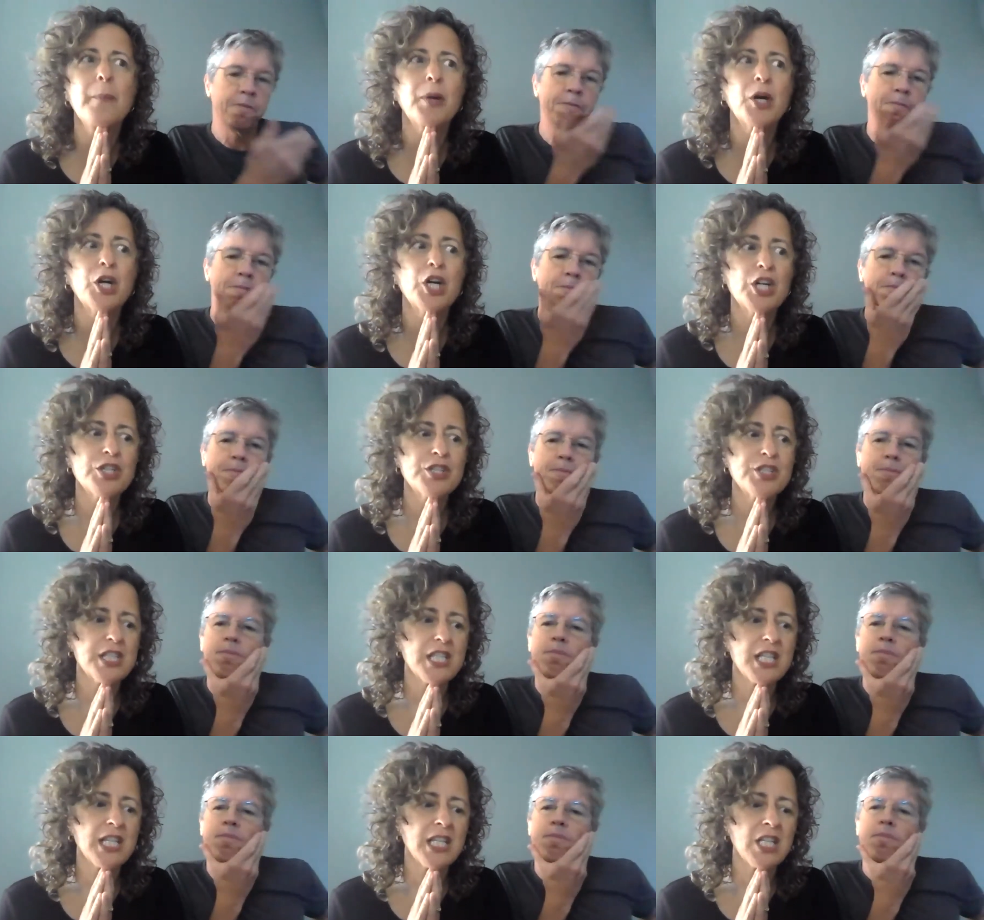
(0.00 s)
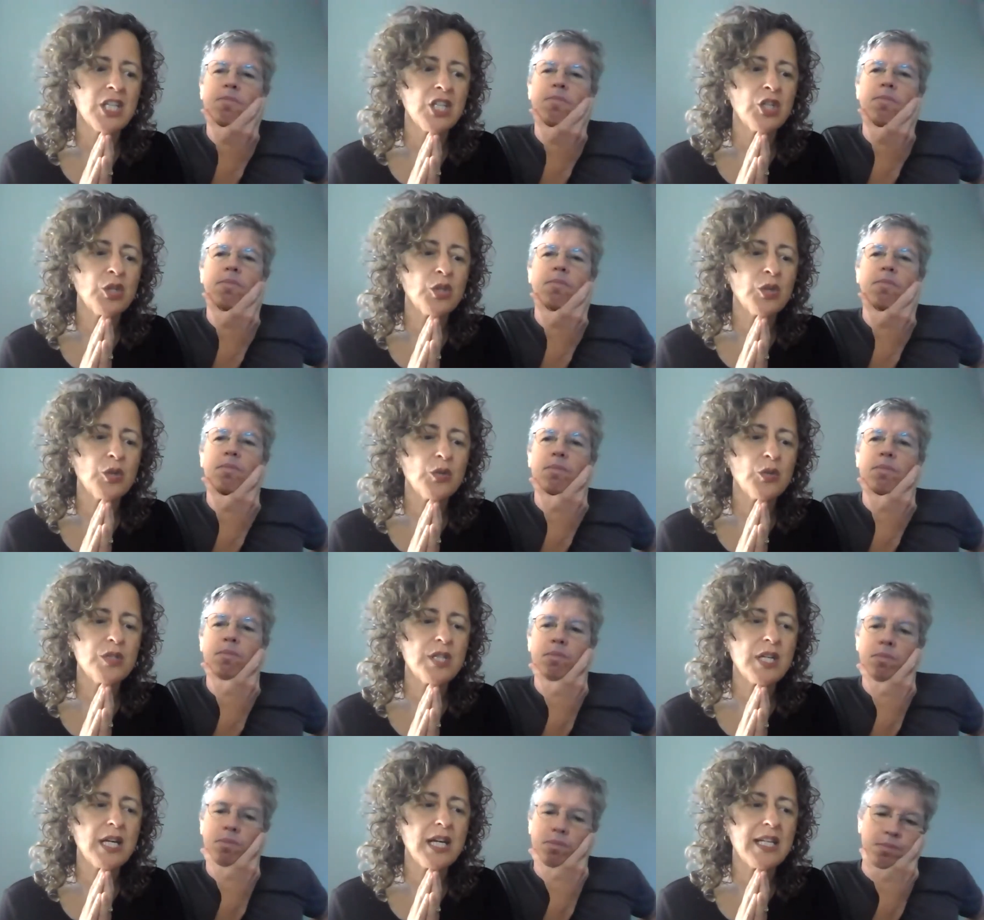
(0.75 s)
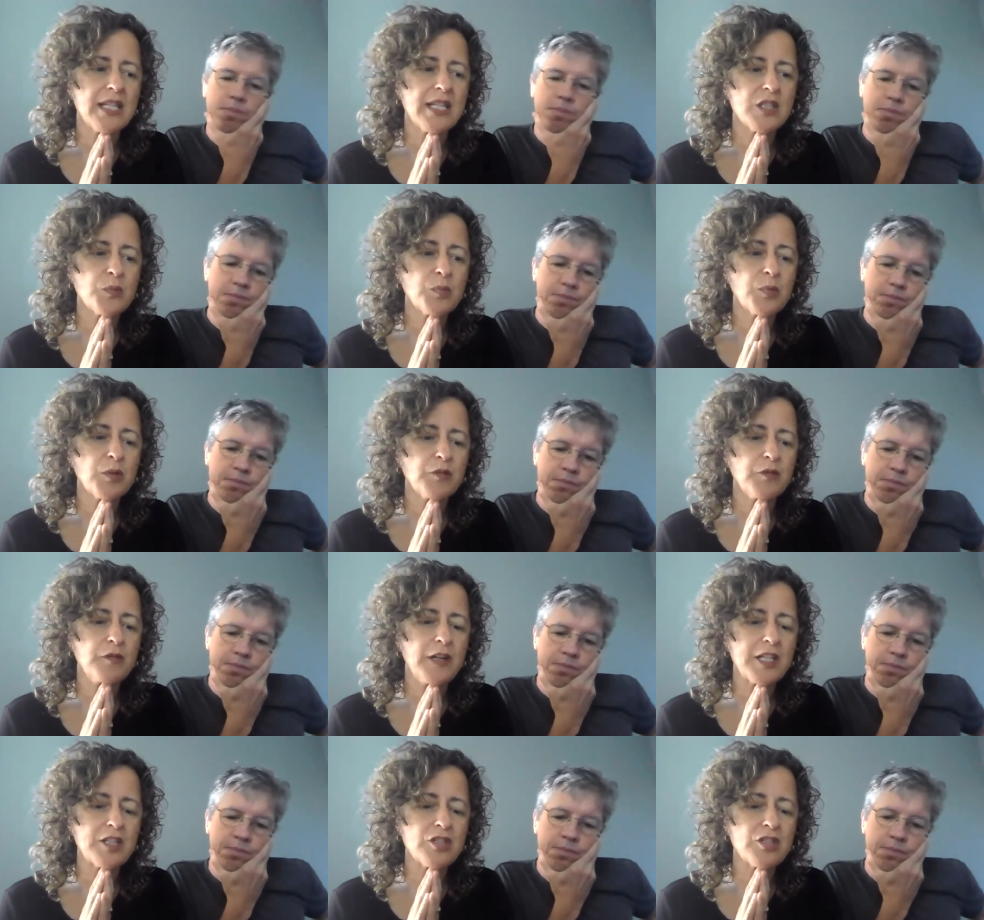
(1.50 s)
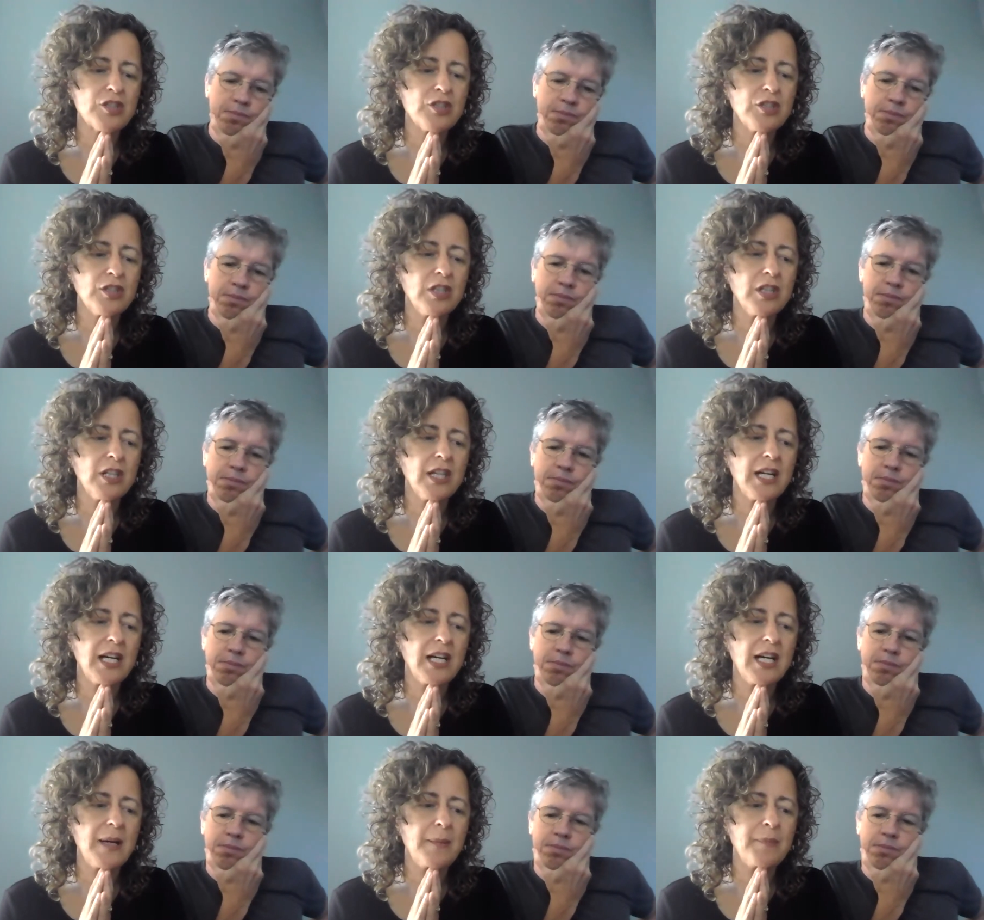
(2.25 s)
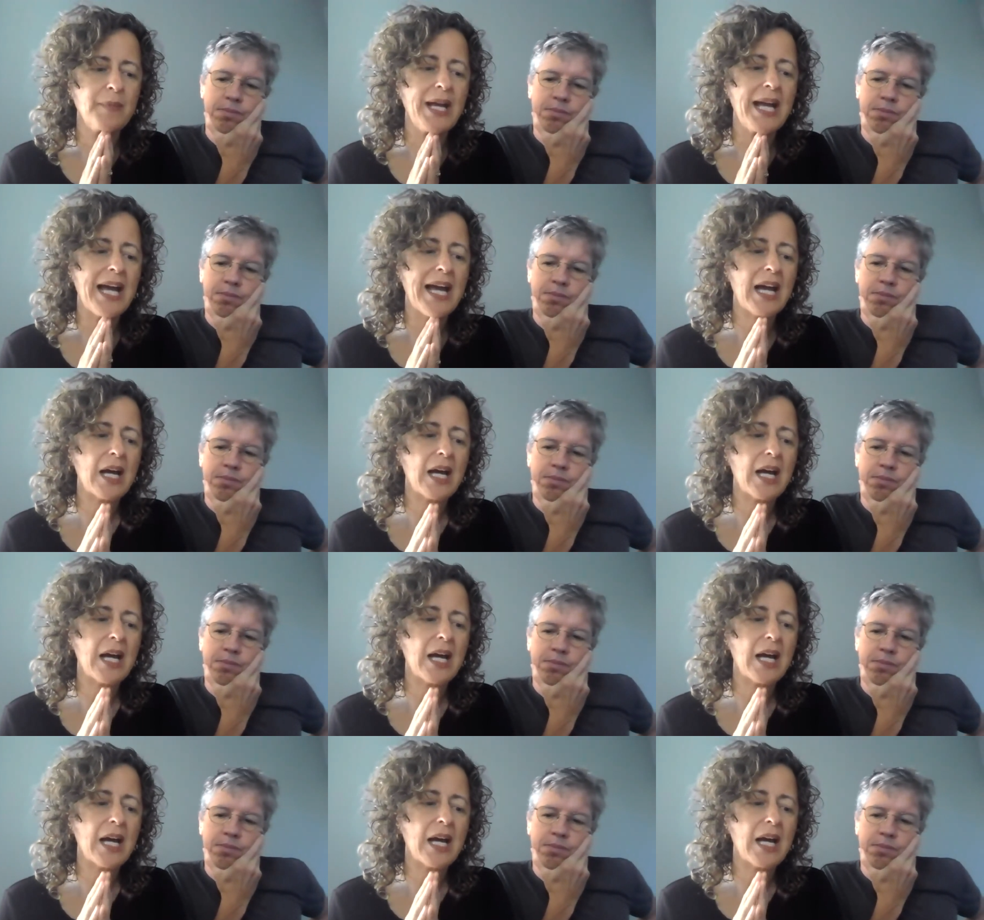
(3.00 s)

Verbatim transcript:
Speaker 1: person who does professional um,